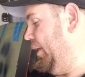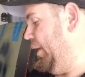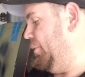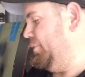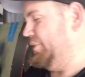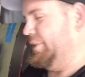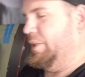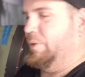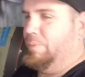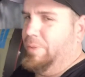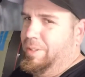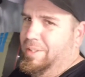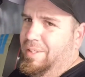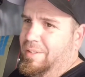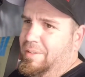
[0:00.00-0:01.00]
wasn't gonna
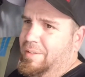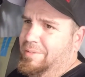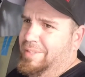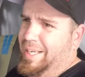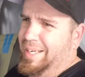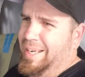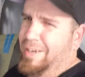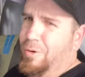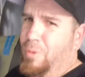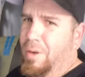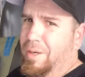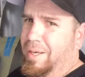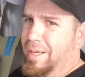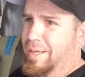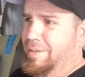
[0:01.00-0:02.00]
run that kind of
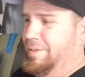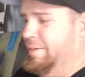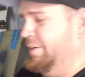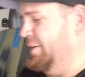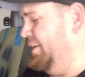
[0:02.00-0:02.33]
quality header.